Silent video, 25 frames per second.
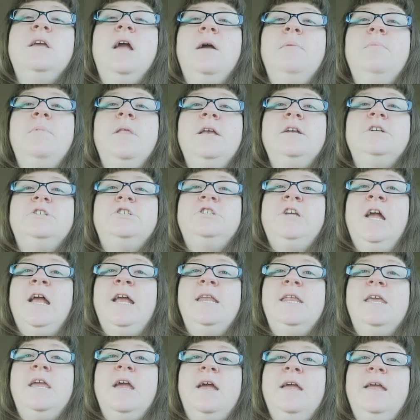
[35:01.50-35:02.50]
I'm like
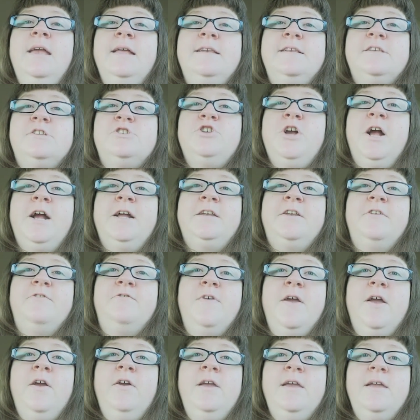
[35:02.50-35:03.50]
shiny. I get distracted
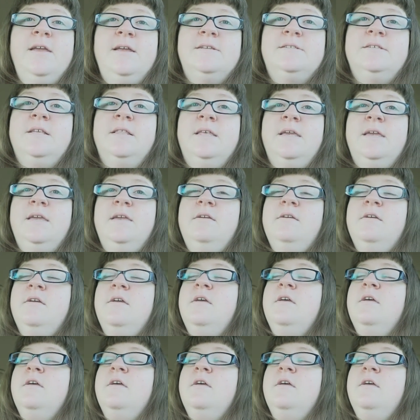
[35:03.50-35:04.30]
very easily.